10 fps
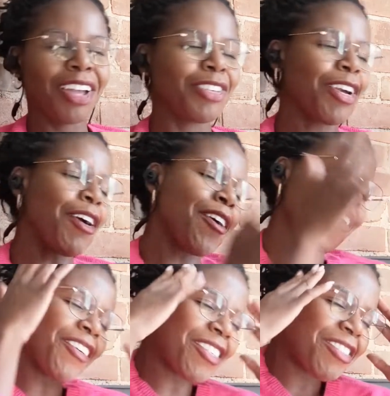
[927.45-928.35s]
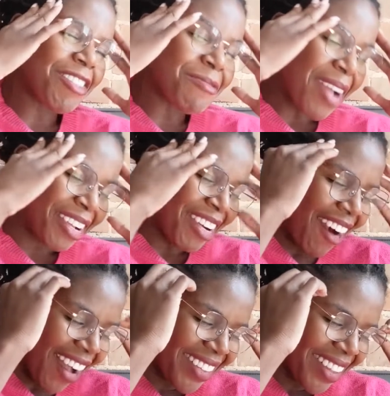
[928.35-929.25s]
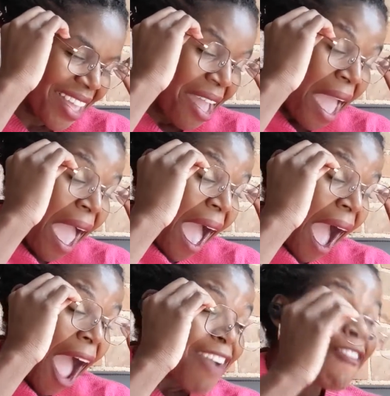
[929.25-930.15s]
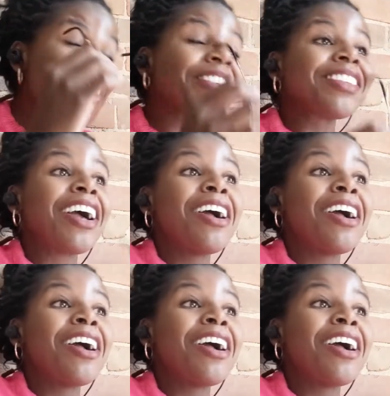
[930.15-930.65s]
Oh my god. I was